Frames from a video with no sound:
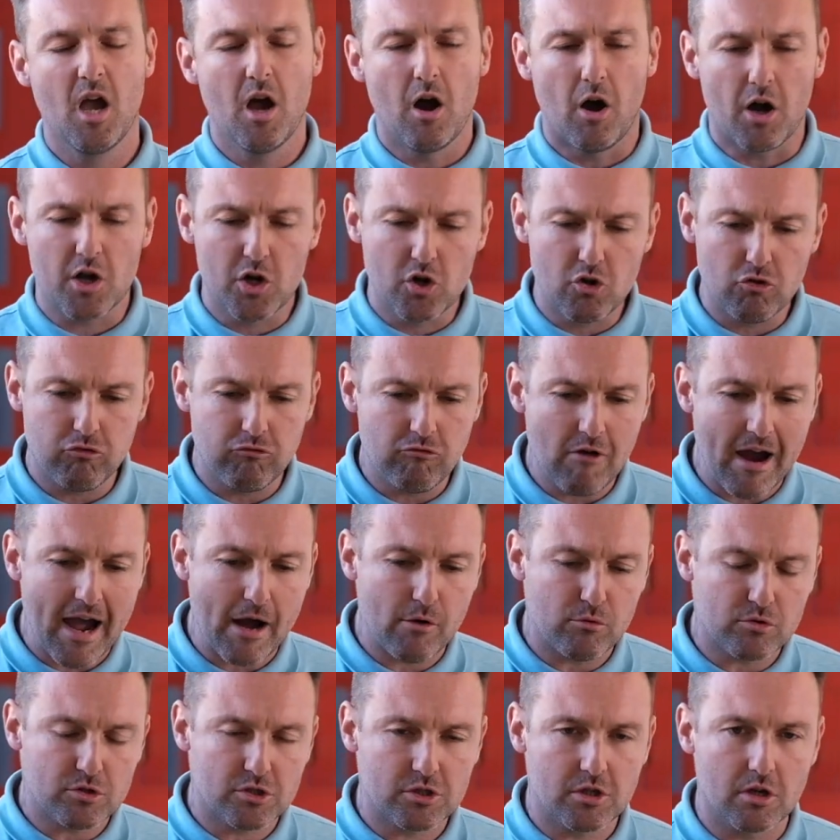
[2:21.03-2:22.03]
I
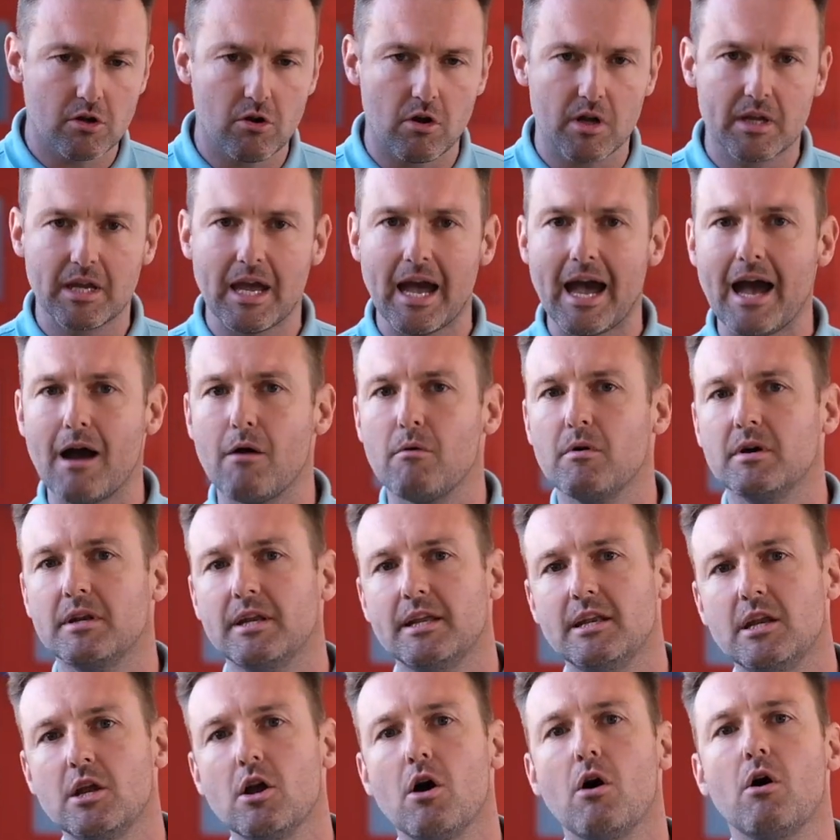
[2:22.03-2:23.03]
crouched and I cowered
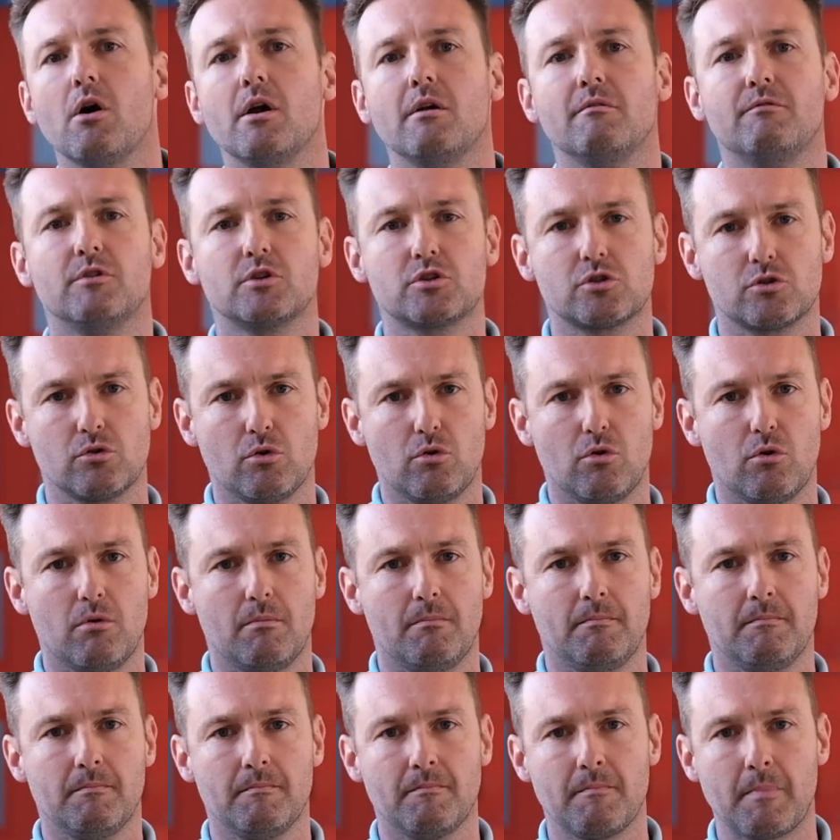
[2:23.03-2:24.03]
in the eye of the
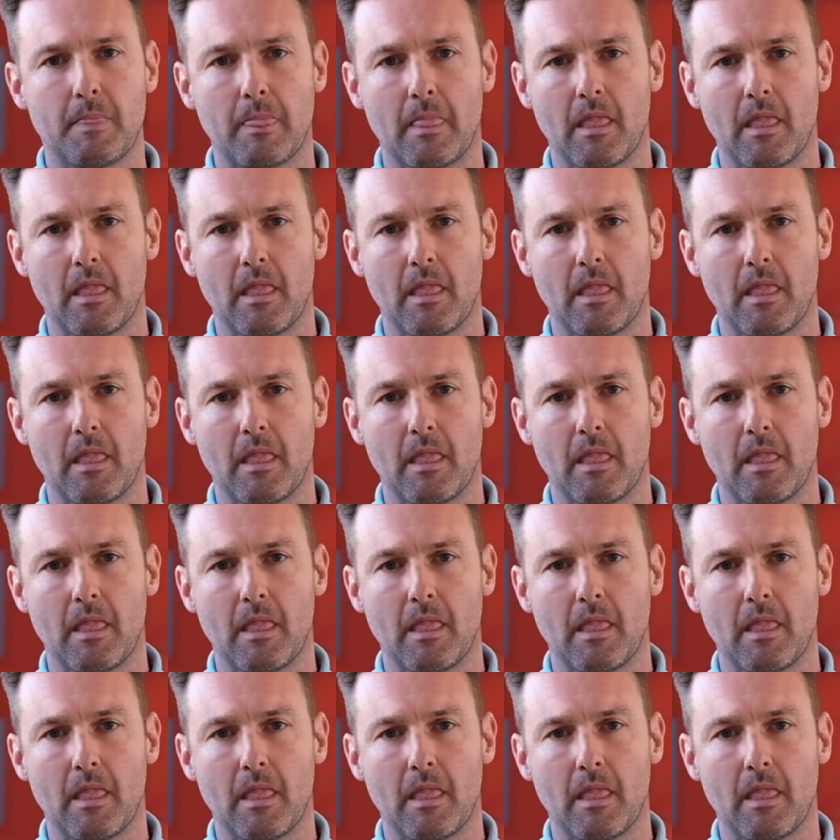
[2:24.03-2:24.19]
storm.